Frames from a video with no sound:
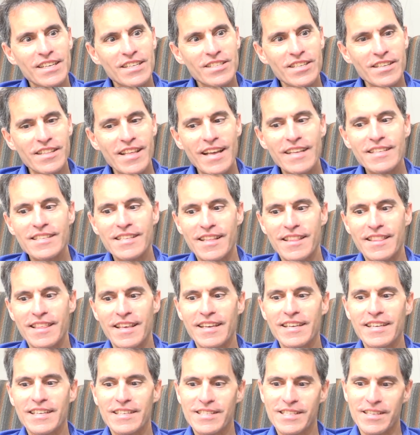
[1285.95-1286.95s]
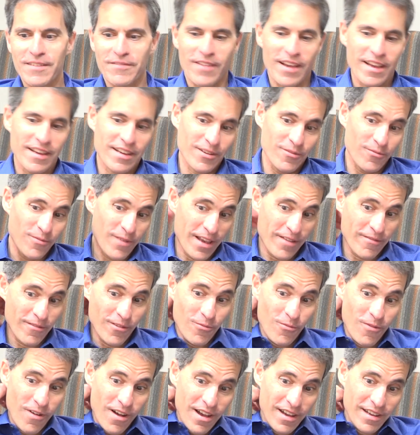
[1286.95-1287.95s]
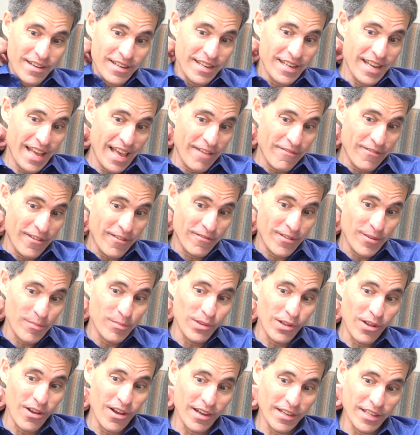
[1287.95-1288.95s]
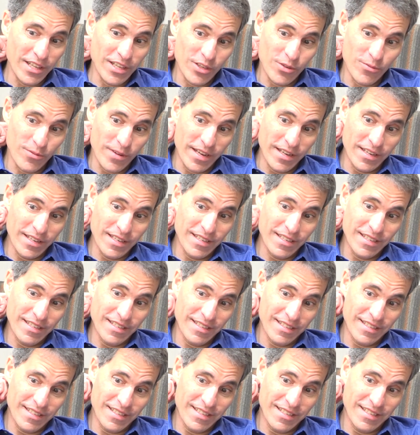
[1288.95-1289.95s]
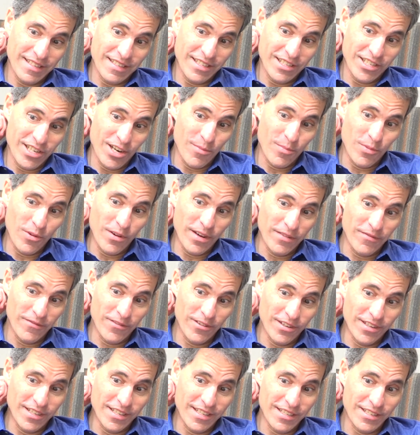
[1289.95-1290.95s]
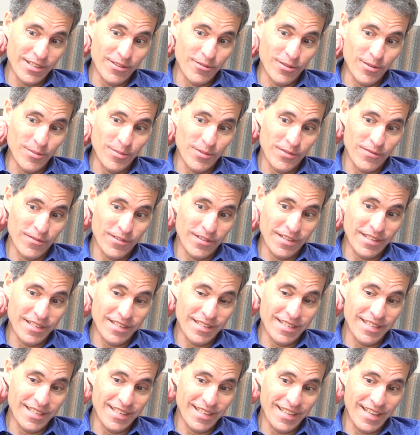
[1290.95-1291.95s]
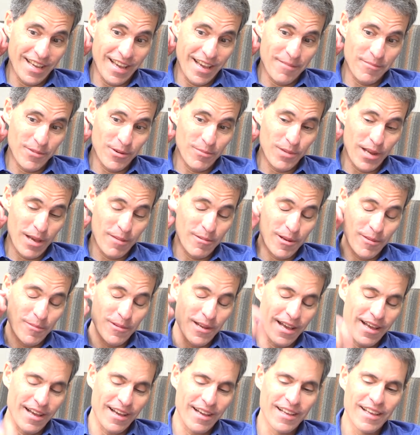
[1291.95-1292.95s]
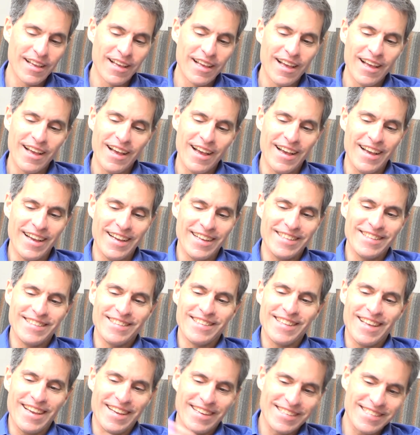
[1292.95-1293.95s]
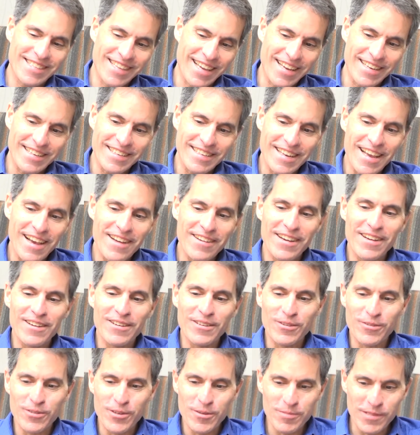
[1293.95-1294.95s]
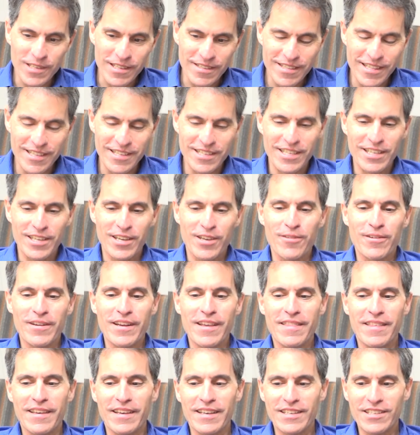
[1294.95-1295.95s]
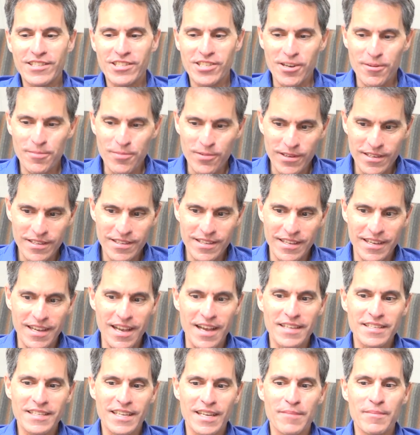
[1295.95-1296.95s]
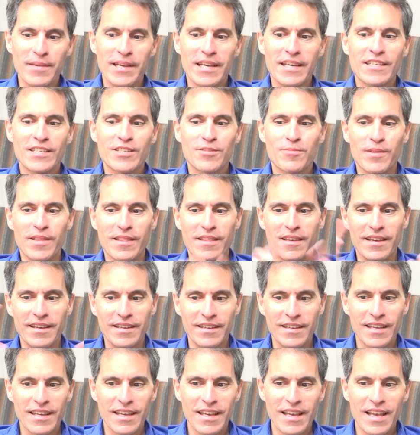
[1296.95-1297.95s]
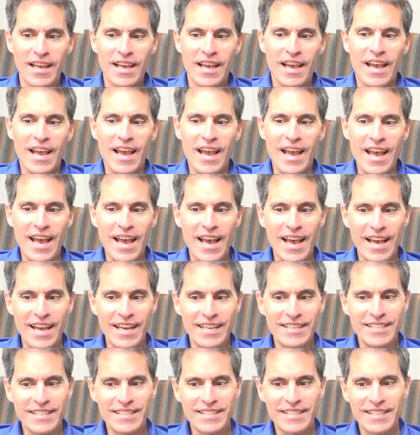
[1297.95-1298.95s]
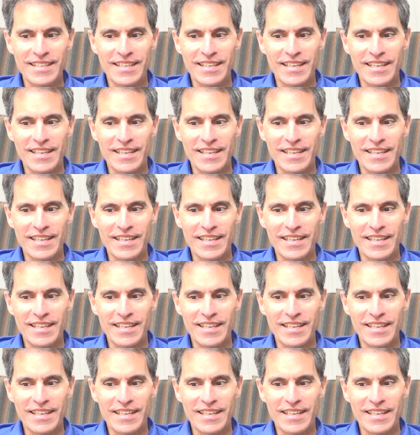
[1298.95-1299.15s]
So that's the thing, is if I could wave a wand and have every blog that's written SharePoint versus groups versus Yammer, blah, blah, blah, I'd like to say, no, groups is the security thing, SharePoint's the content management thing, and